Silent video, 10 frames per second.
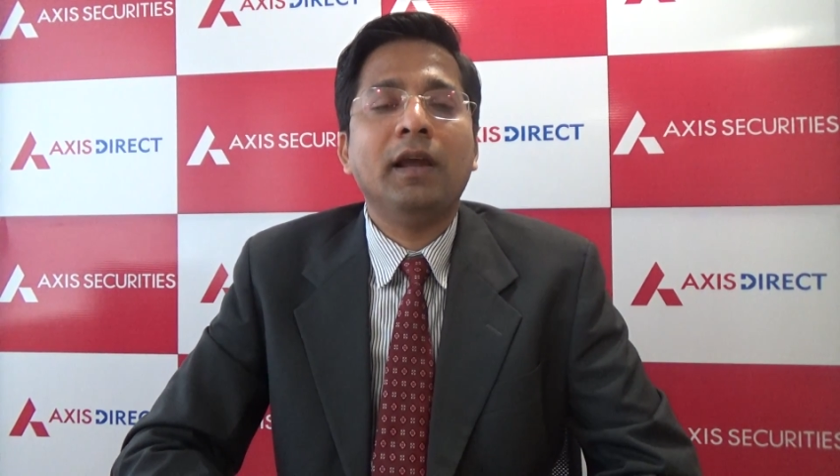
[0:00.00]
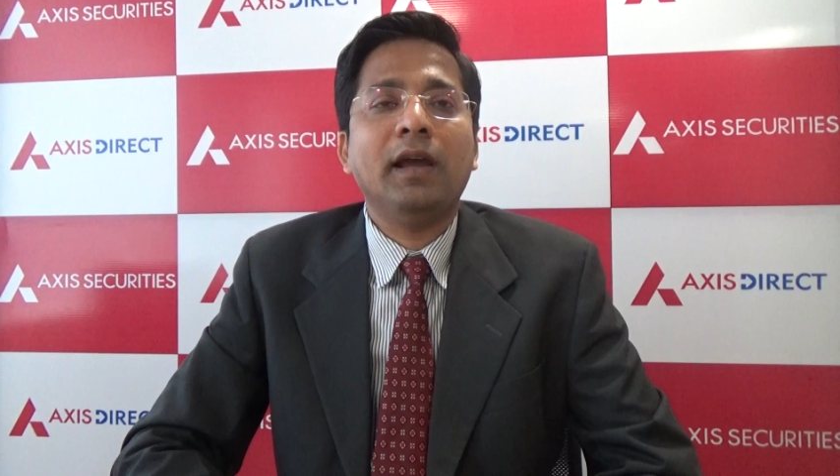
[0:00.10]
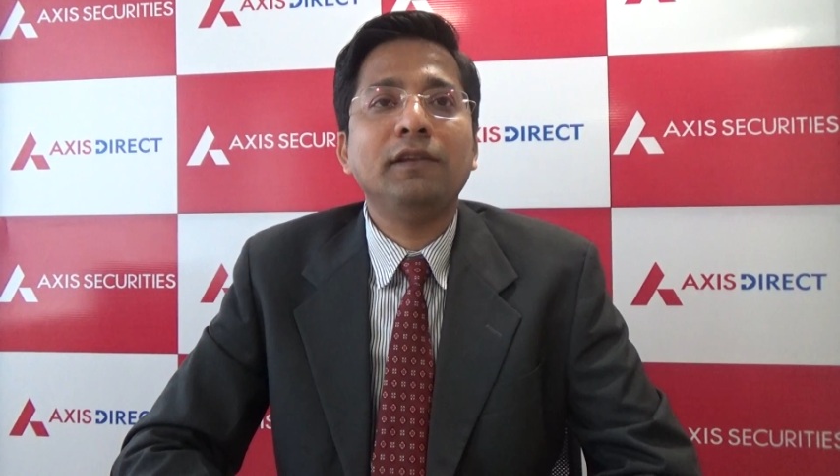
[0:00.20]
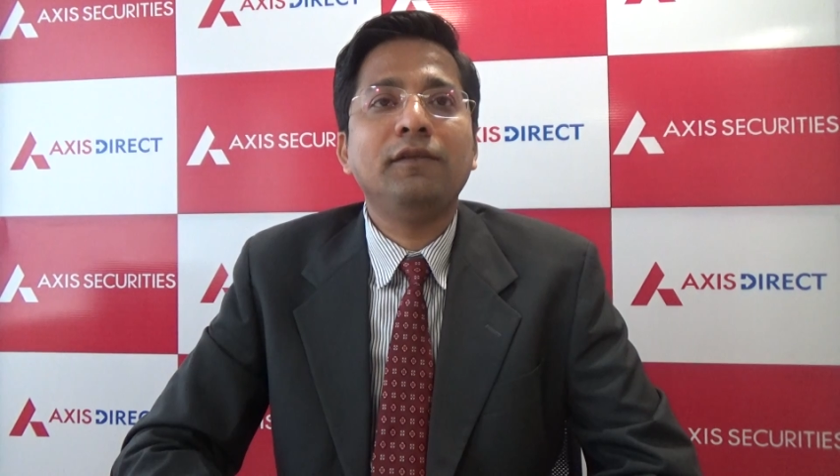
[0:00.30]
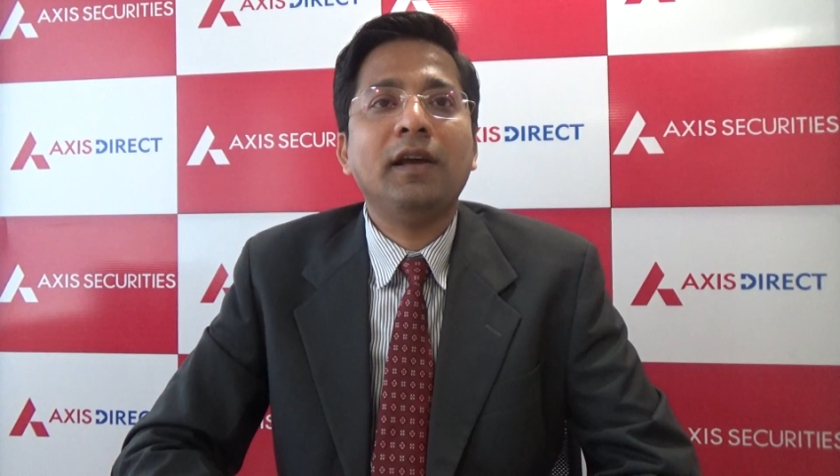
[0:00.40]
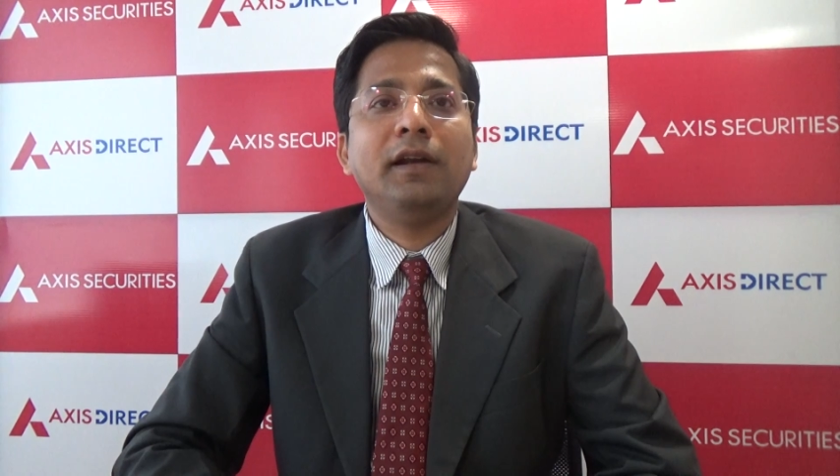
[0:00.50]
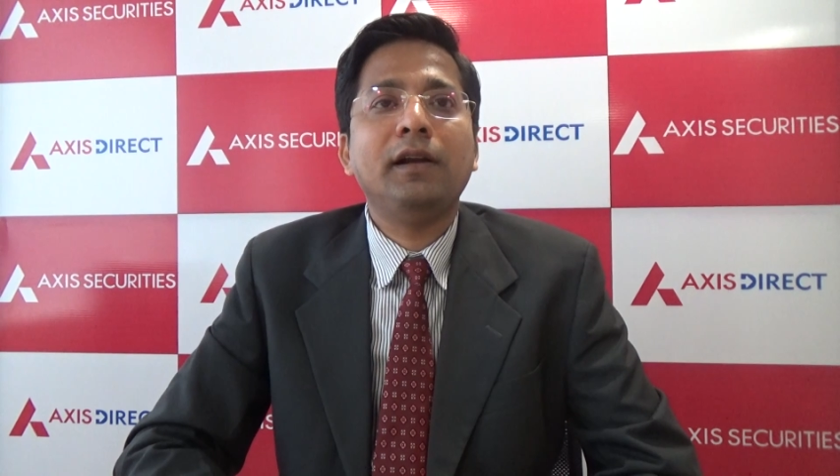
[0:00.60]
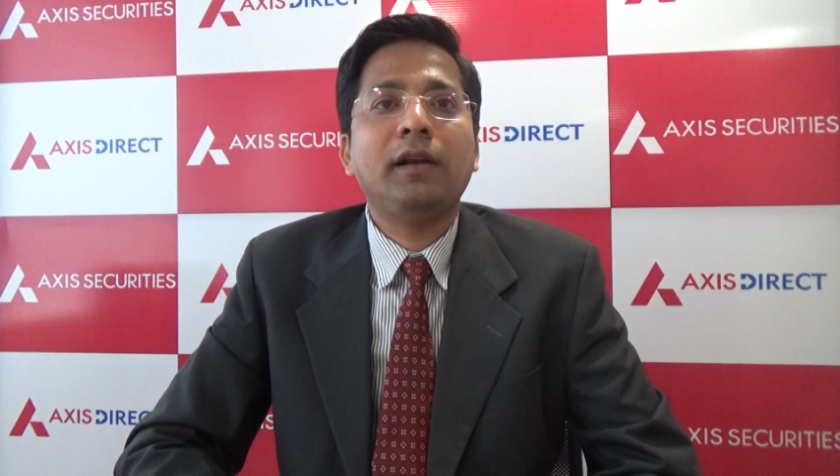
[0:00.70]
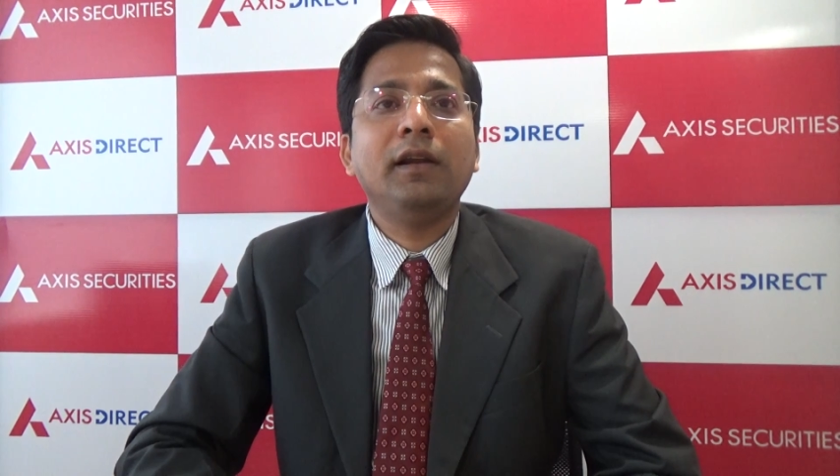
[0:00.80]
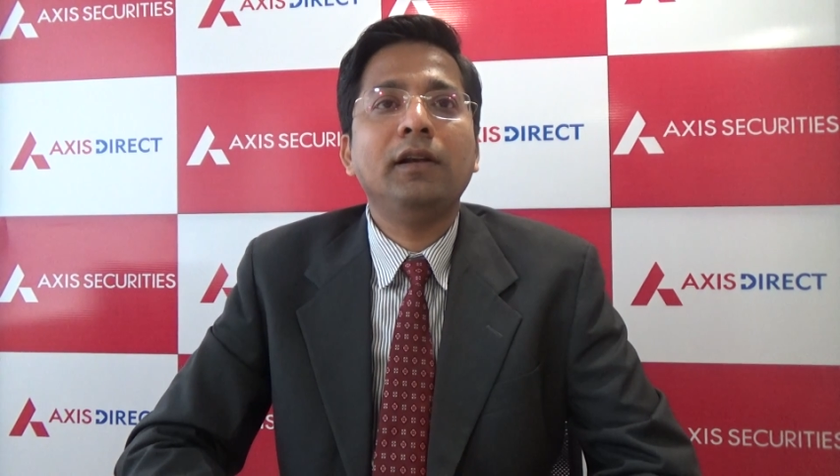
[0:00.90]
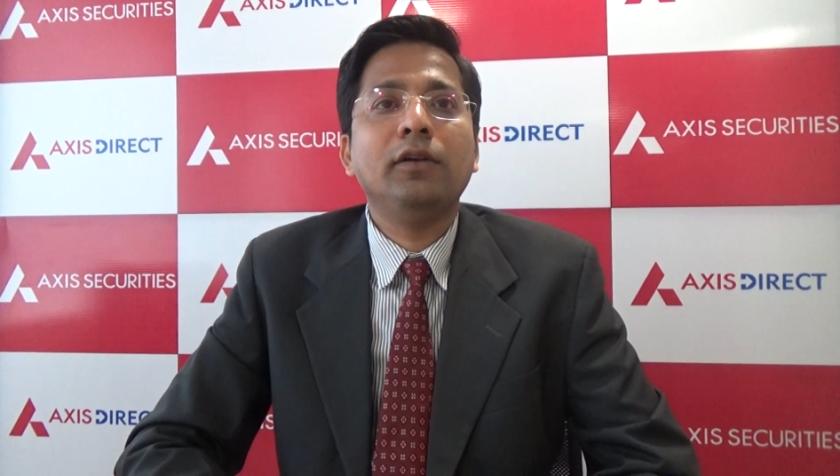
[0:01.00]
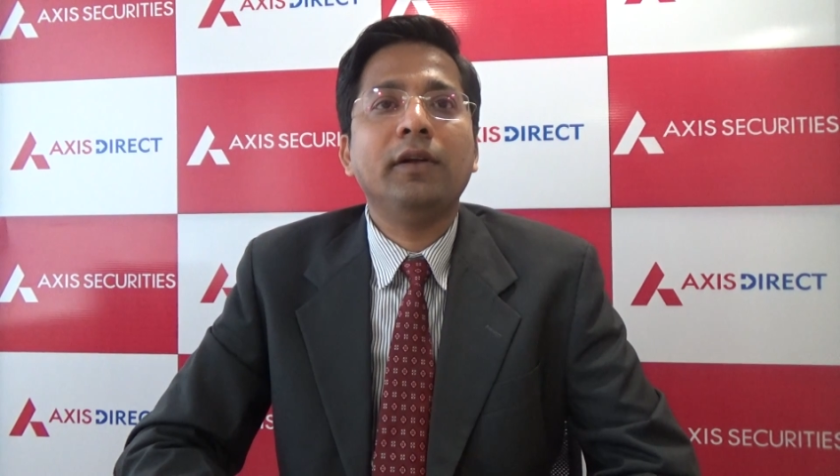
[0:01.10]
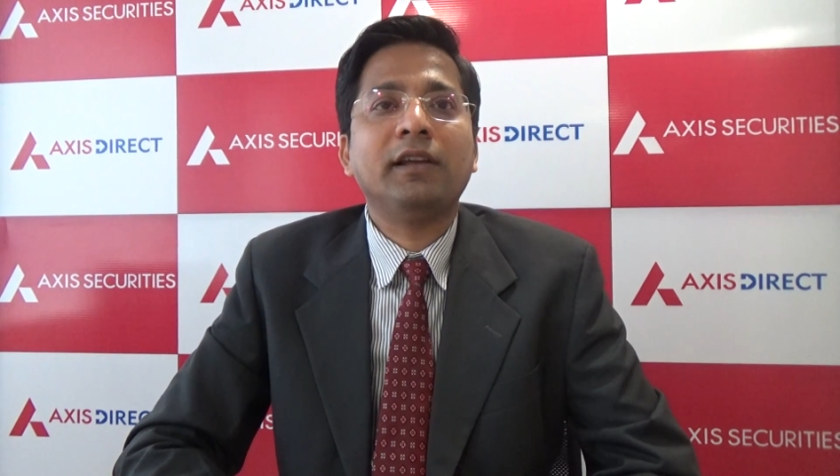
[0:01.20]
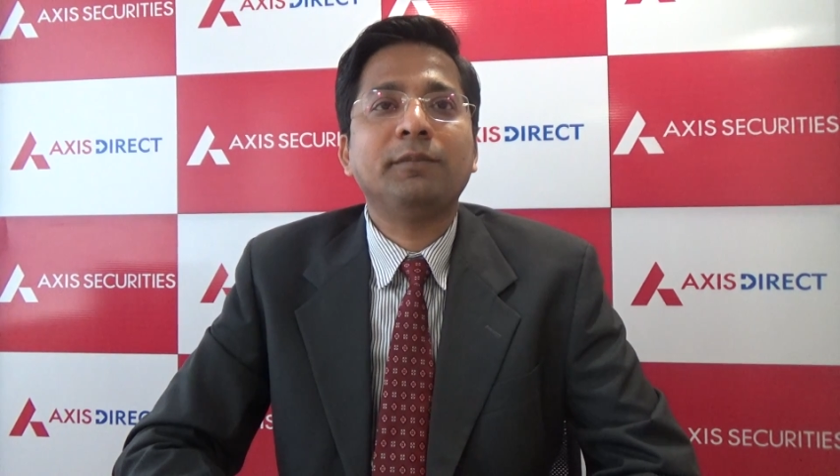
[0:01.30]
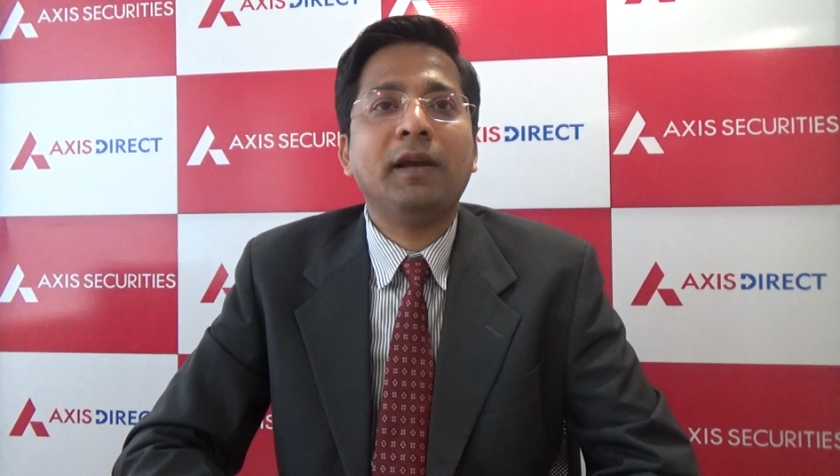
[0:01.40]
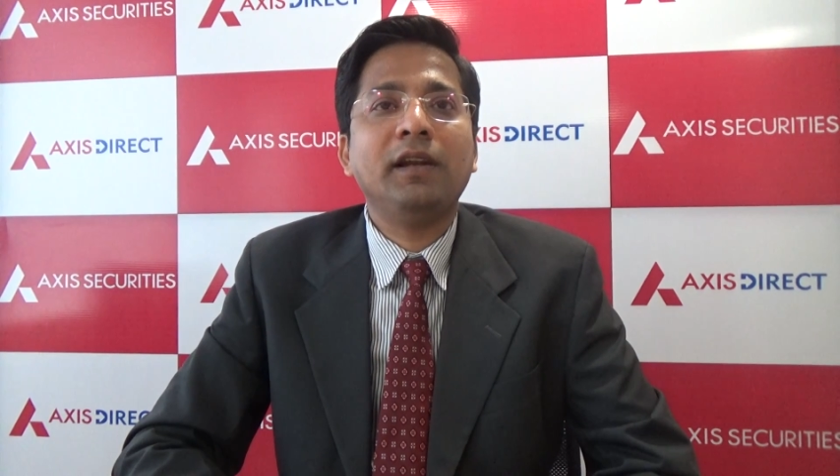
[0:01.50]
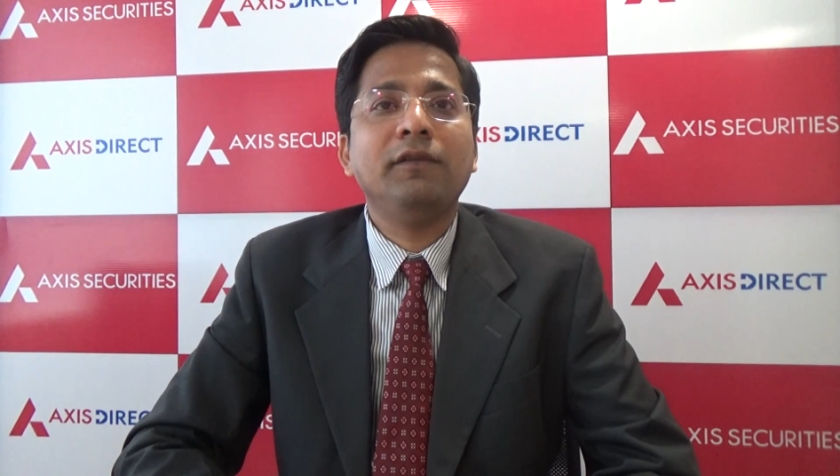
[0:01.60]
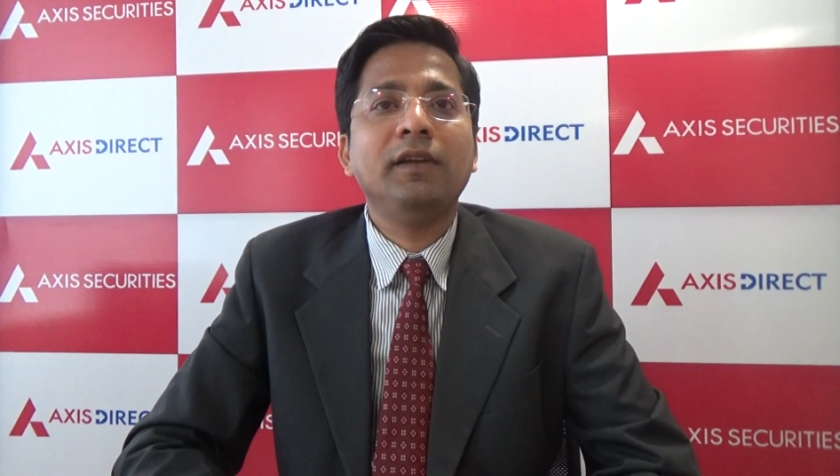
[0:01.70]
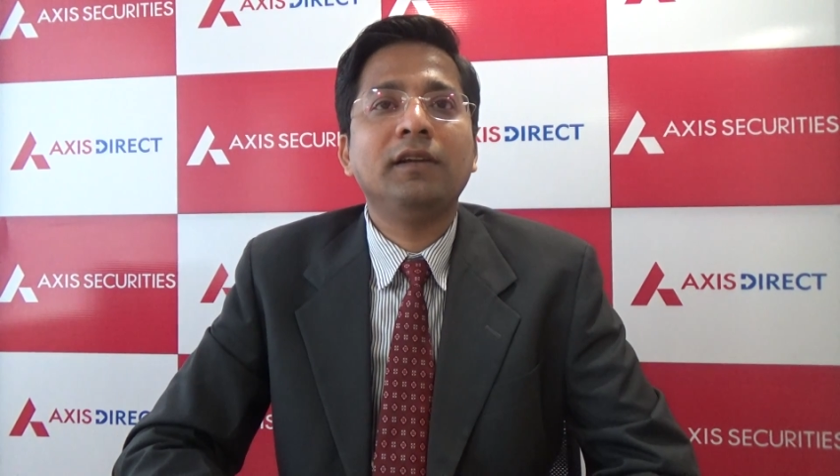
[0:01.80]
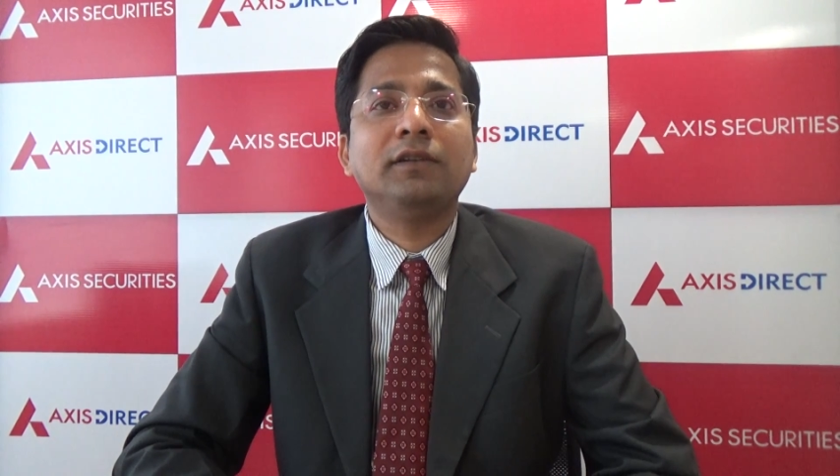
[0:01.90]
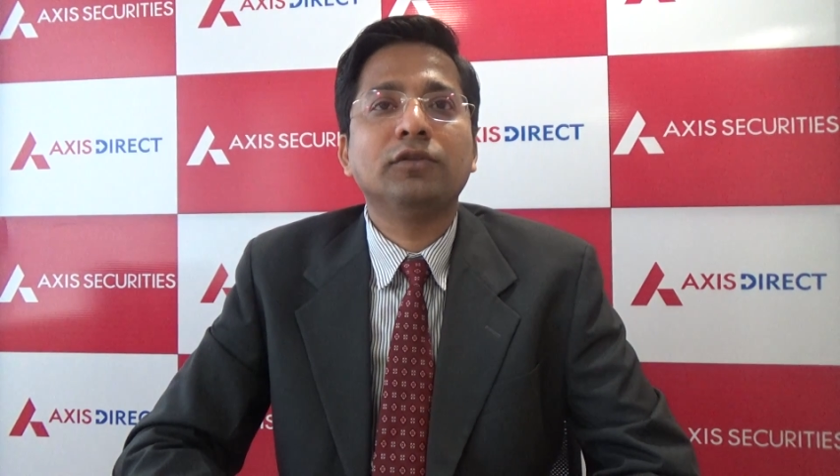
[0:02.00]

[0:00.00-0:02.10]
As we are entering into expiry week,